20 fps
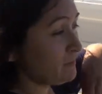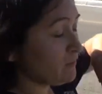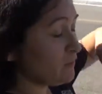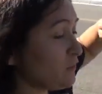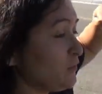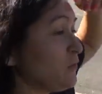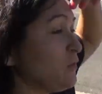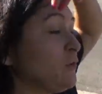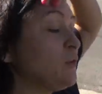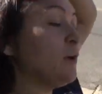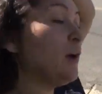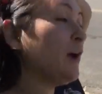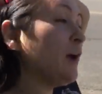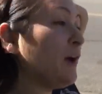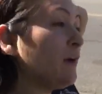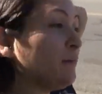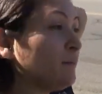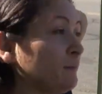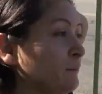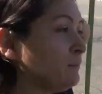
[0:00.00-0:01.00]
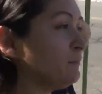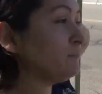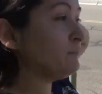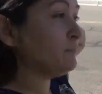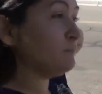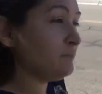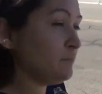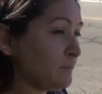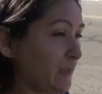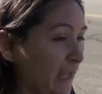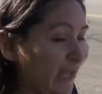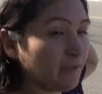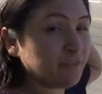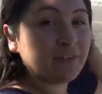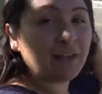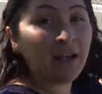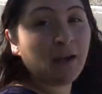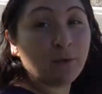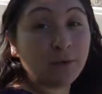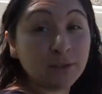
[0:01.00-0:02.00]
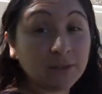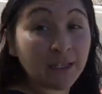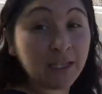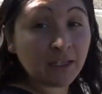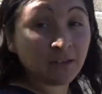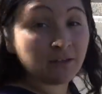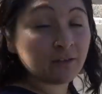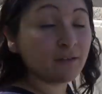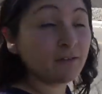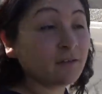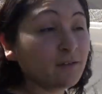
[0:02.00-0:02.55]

to um, half an hour later.